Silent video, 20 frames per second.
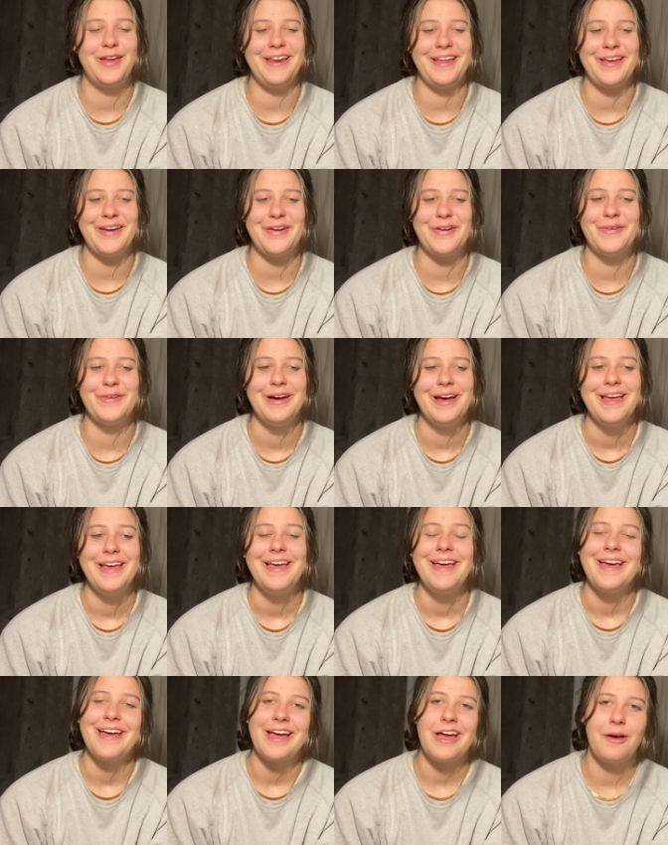video
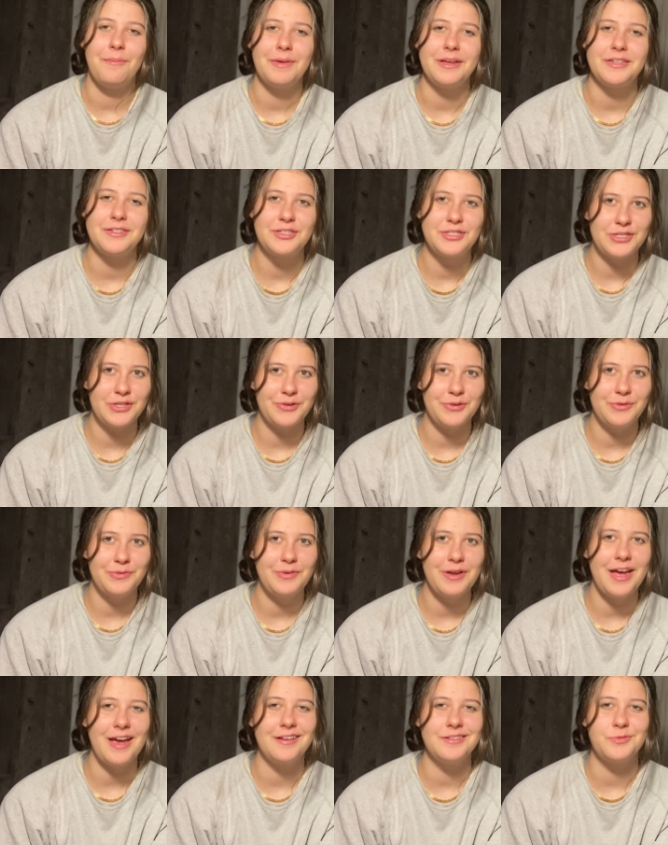coming
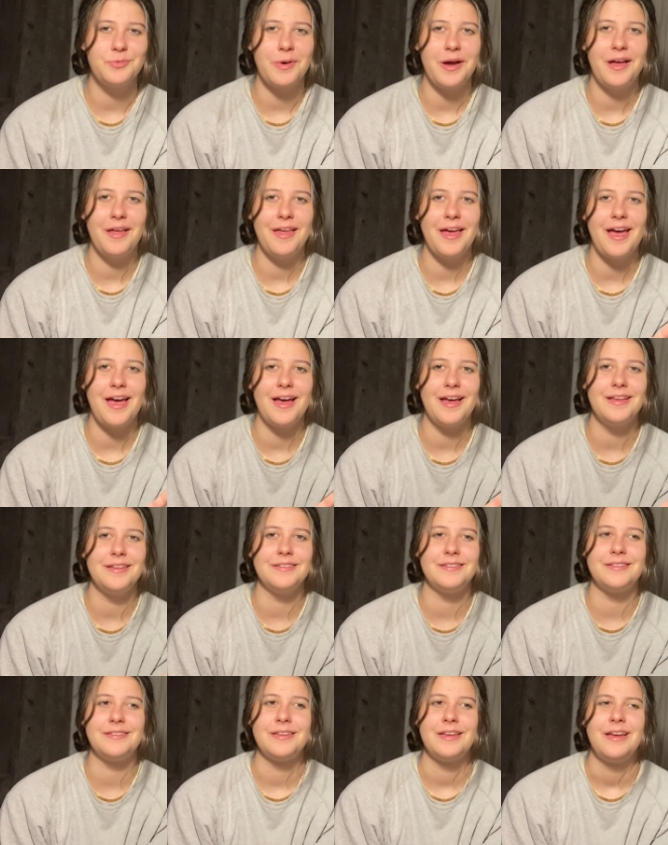soon as well
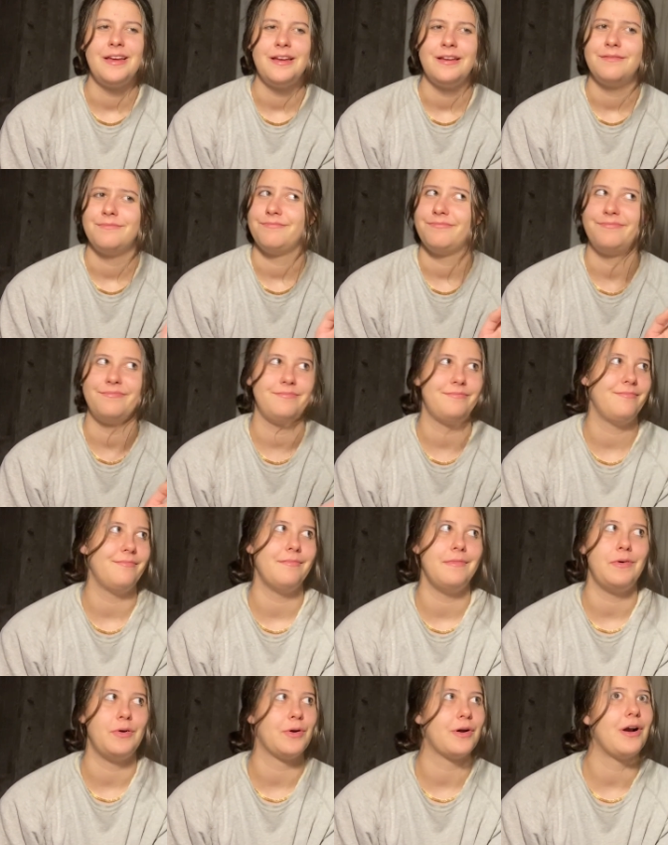as
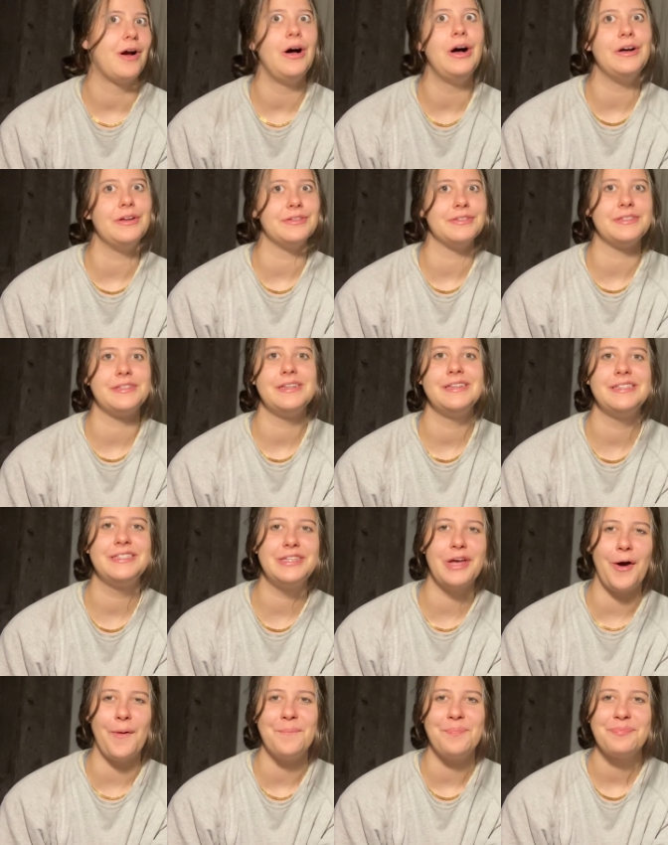more hauls.
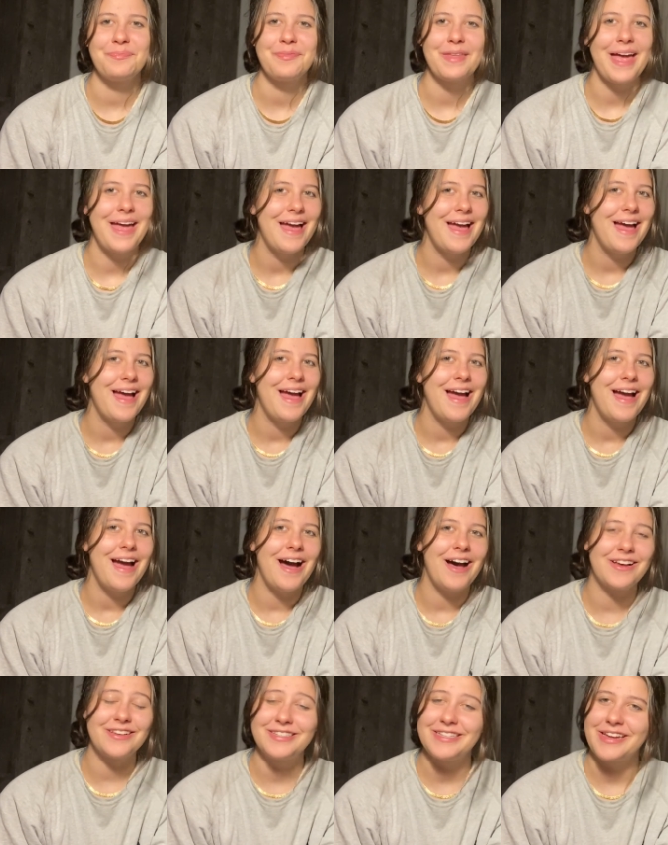So
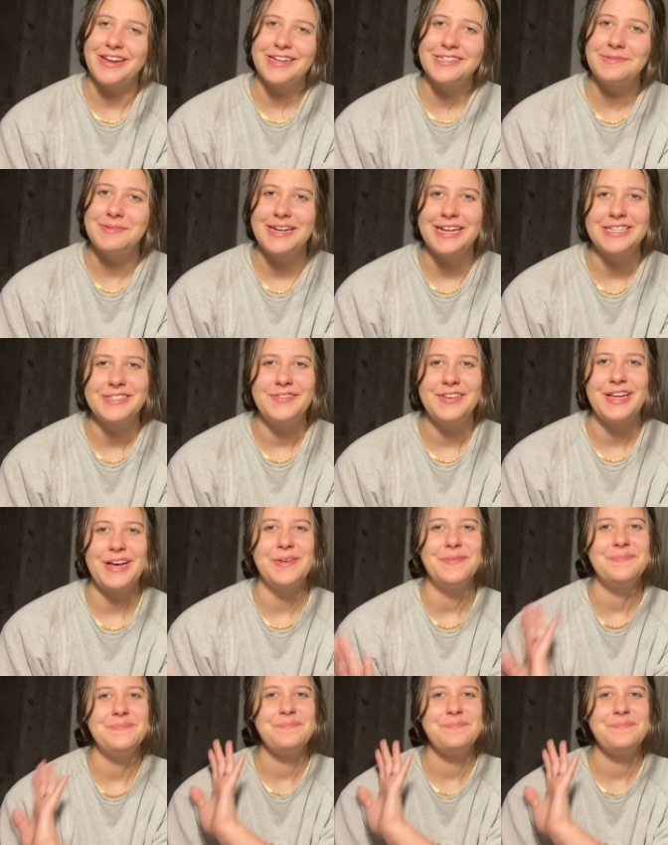I'll see you guys in my next video.